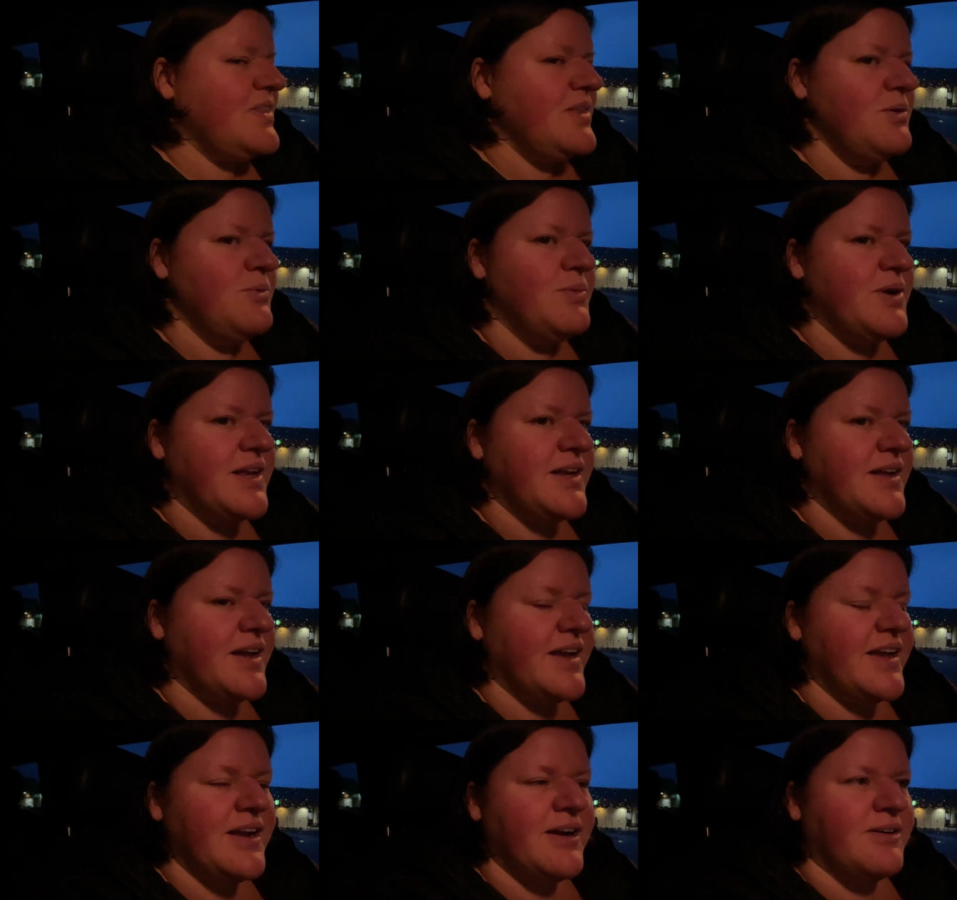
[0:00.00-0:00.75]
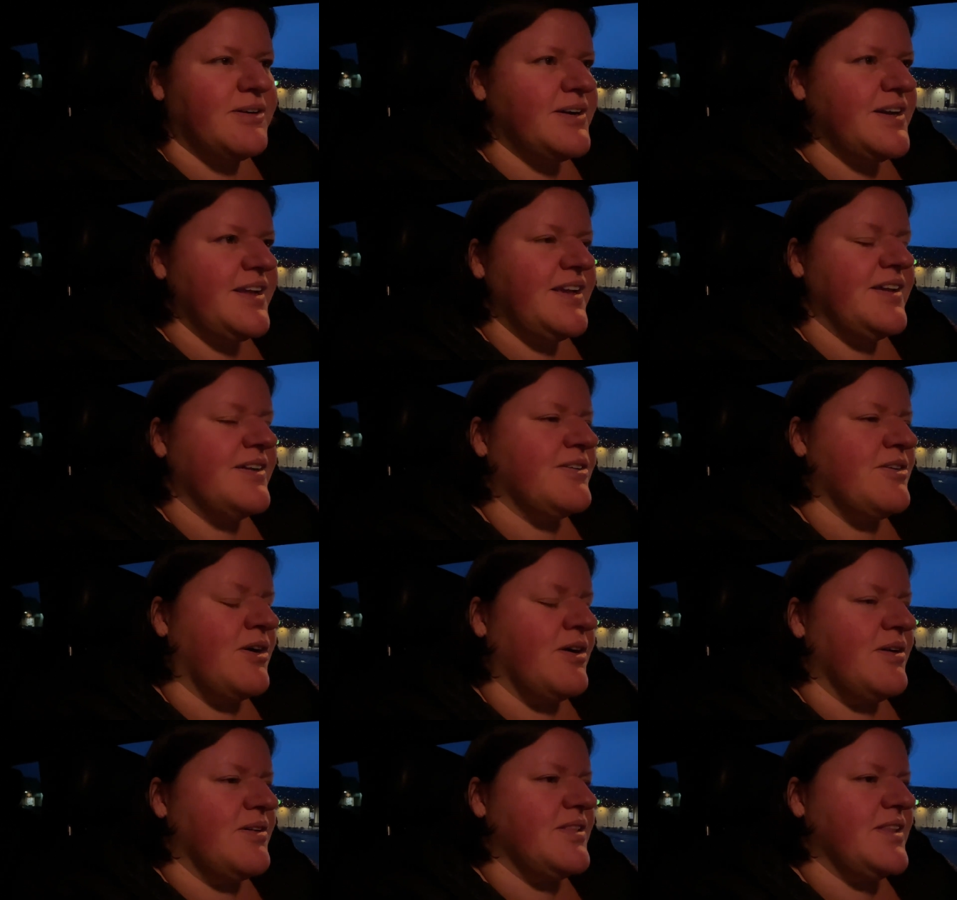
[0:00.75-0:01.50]
when I already,
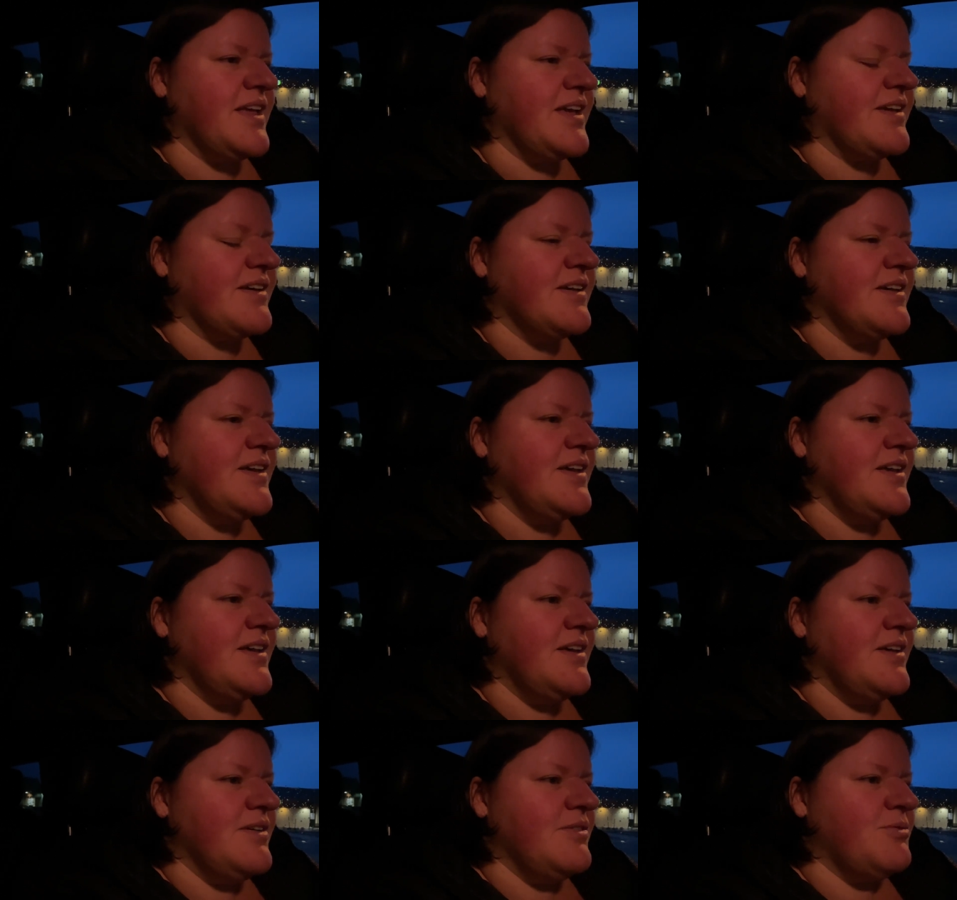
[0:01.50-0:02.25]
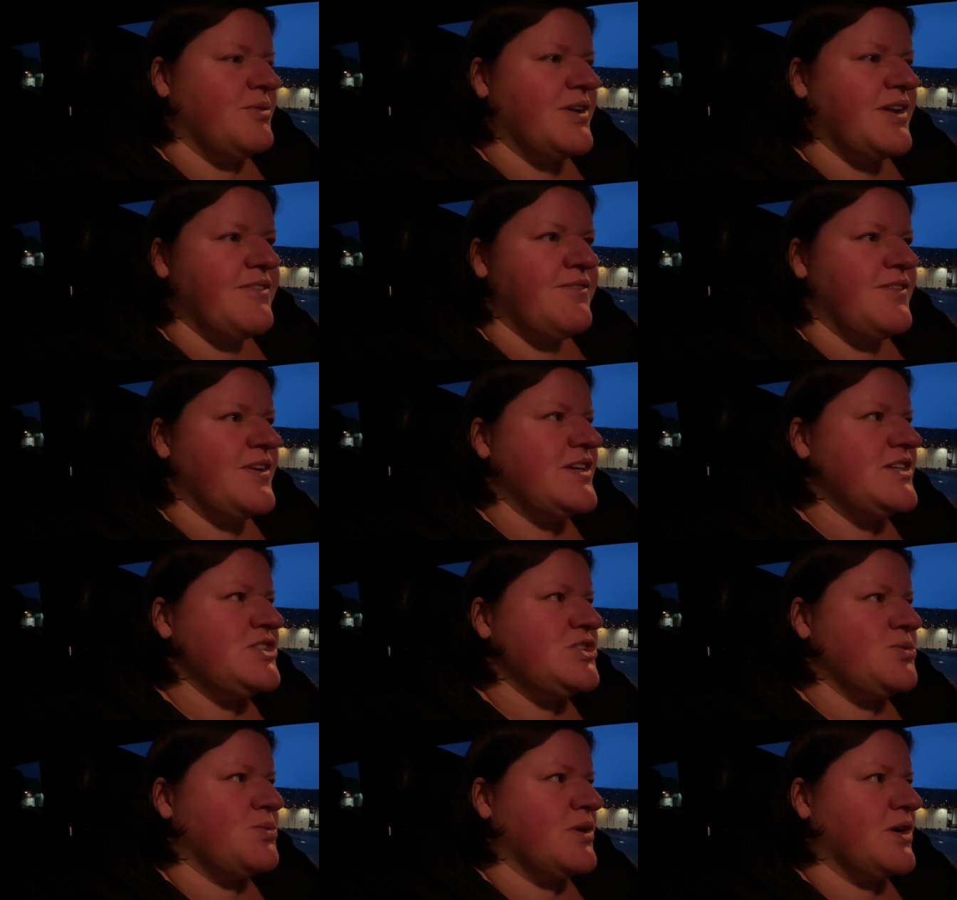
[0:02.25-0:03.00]
like, when I
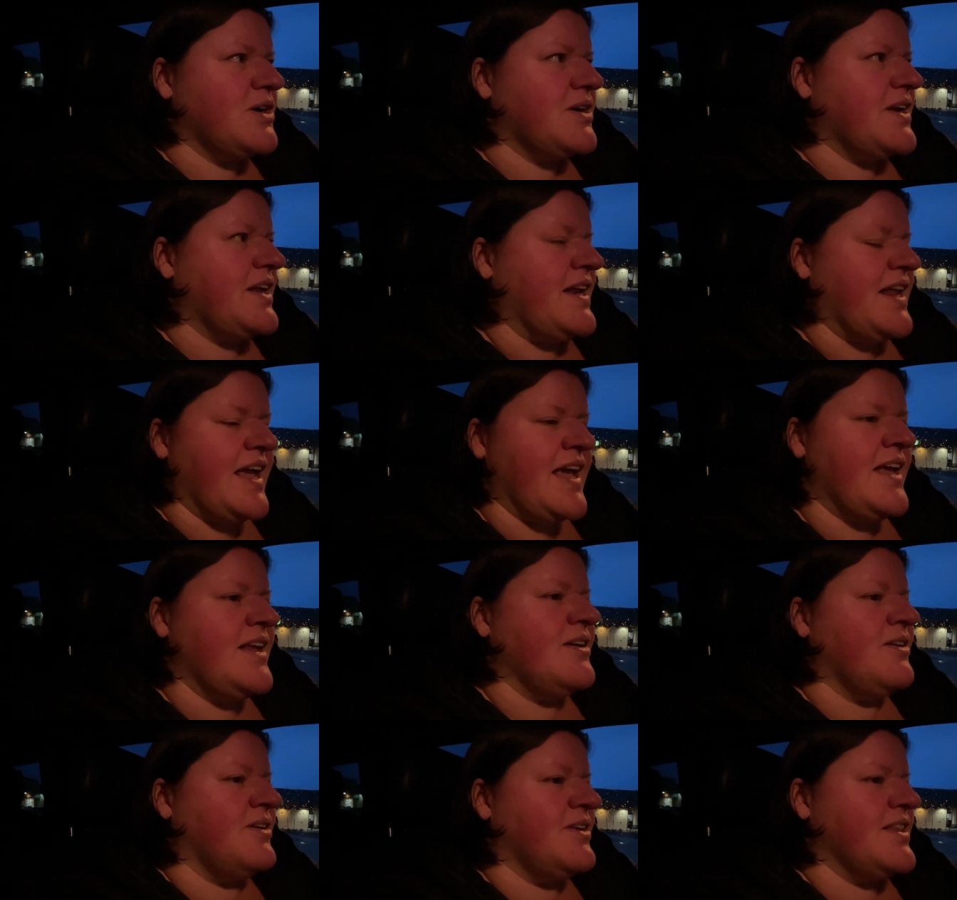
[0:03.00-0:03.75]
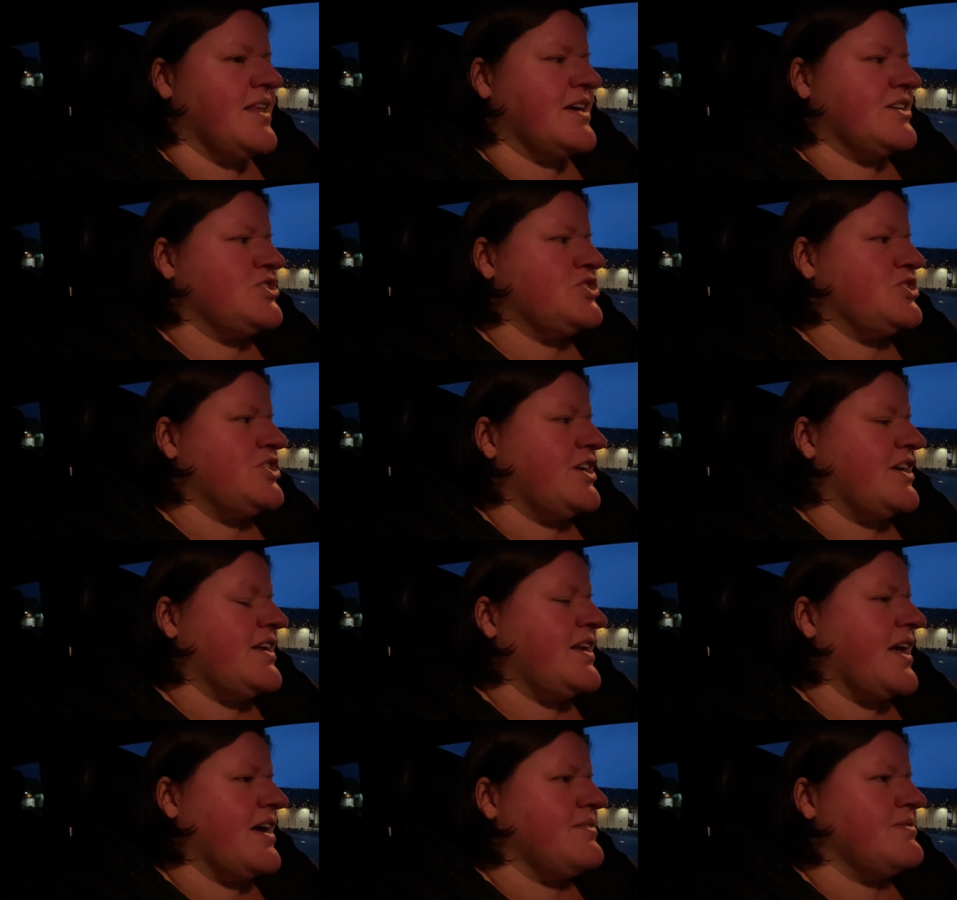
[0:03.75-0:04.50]
finished work and ate all that
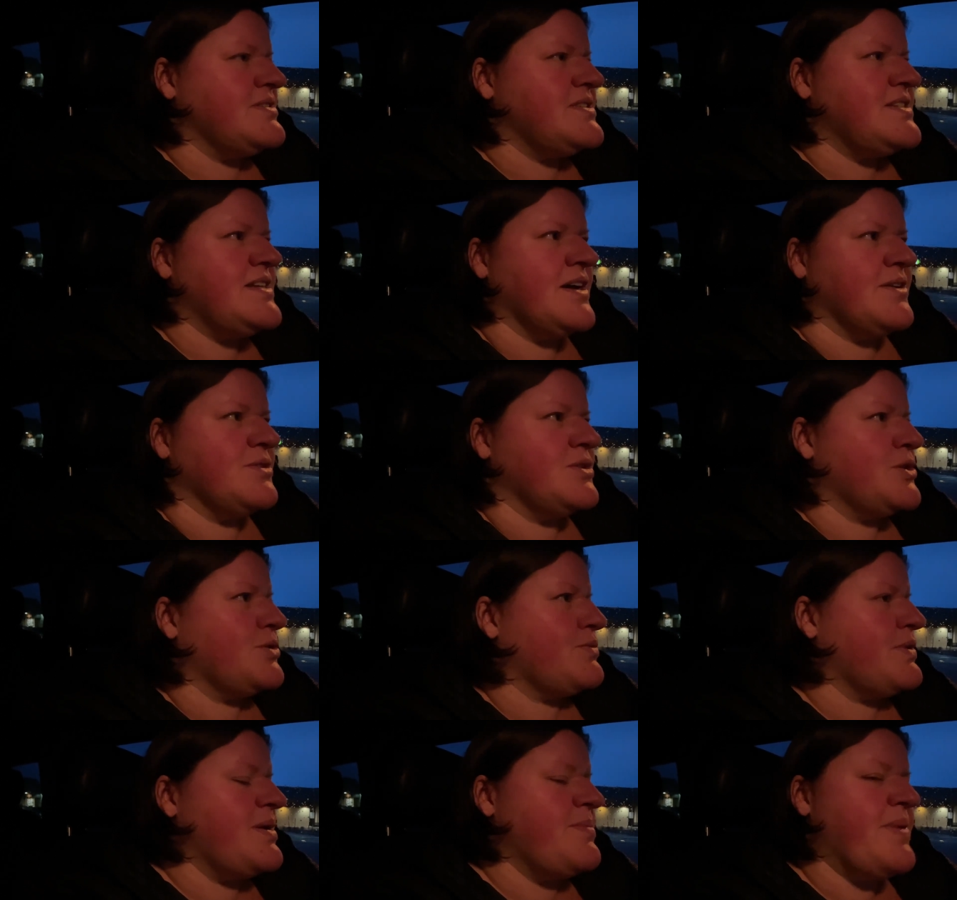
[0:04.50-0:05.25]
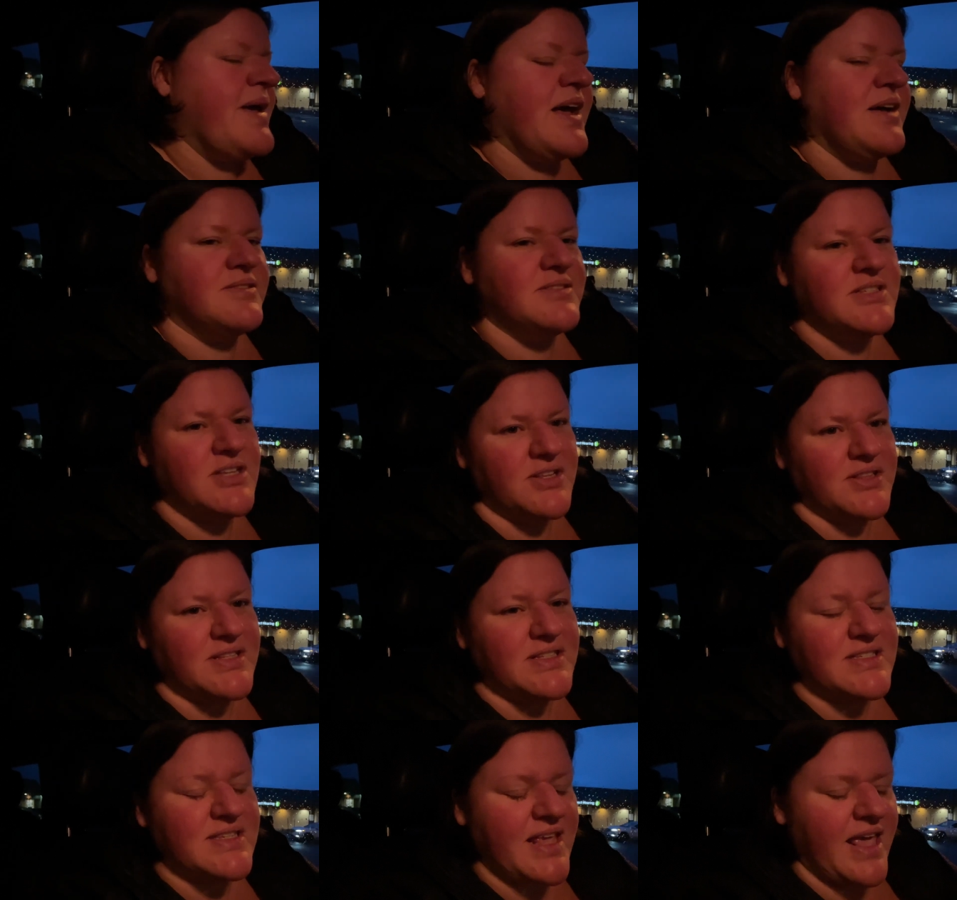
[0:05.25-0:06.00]
shit, I was down 3 pounds
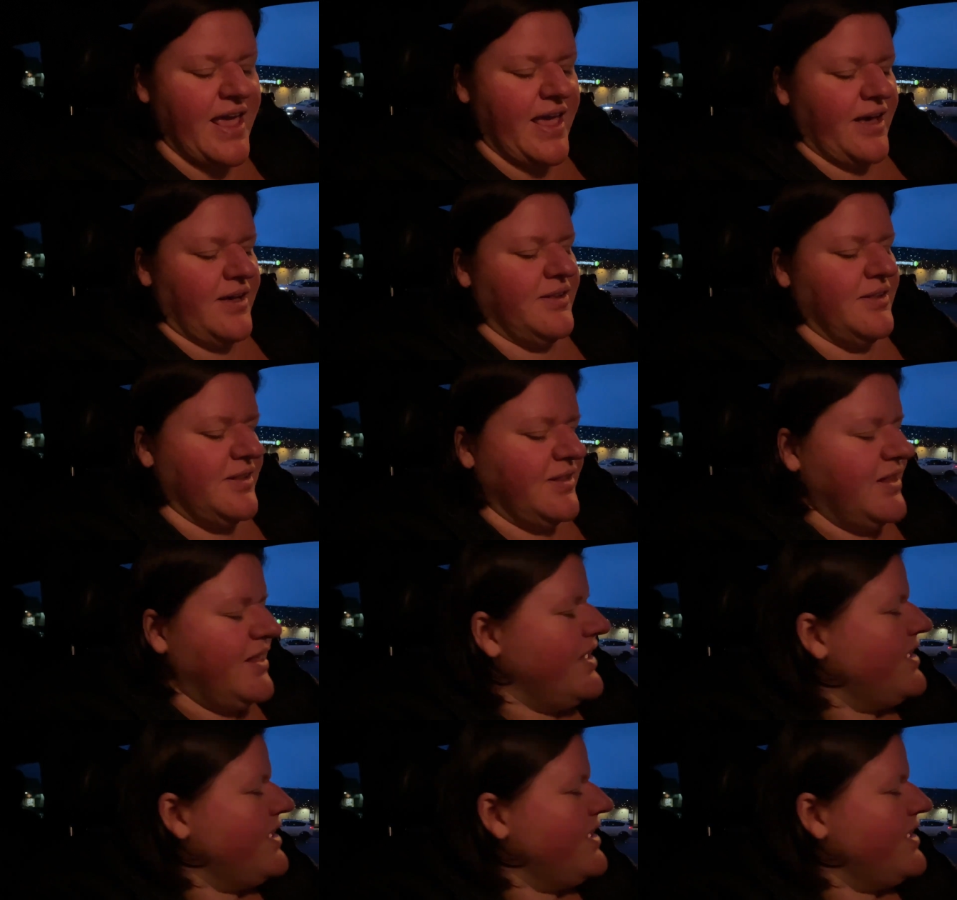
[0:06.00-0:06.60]
on the scale.